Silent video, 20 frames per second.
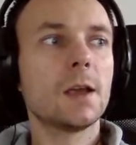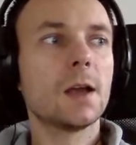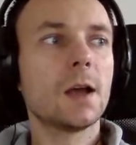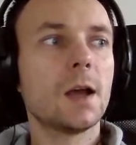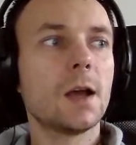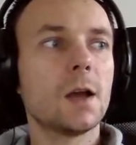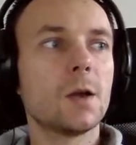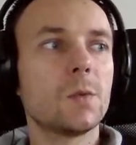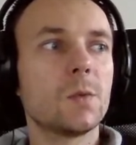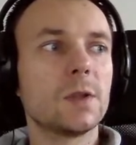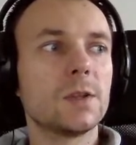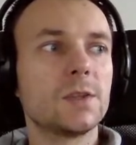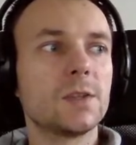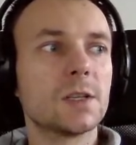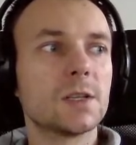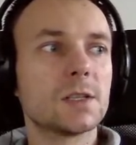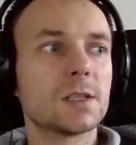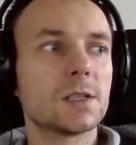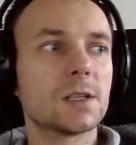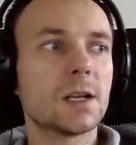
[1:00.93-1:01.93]
I will
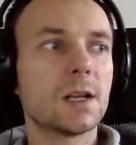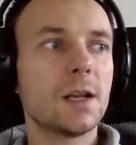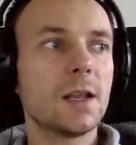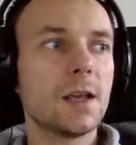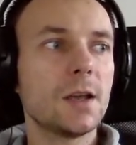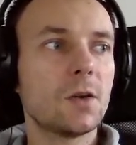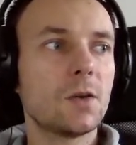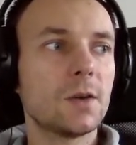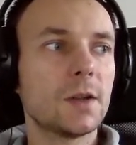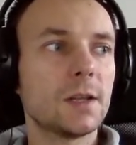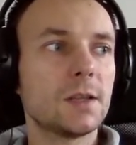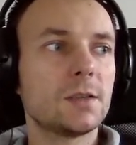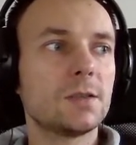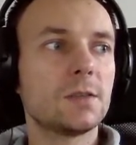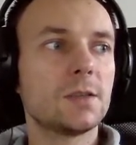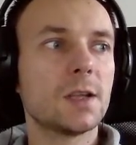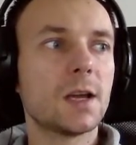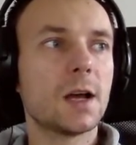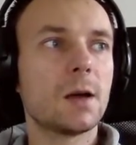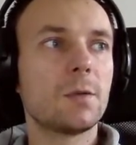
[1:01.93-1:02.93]
just click on it
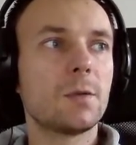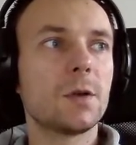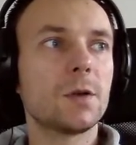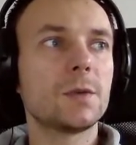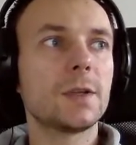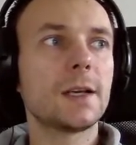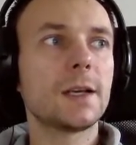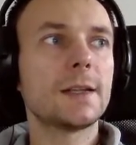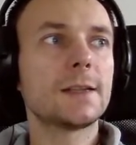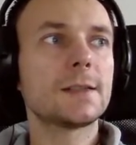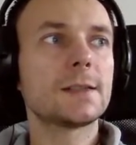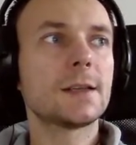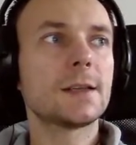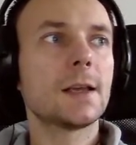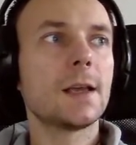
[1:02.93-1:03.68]
to download it,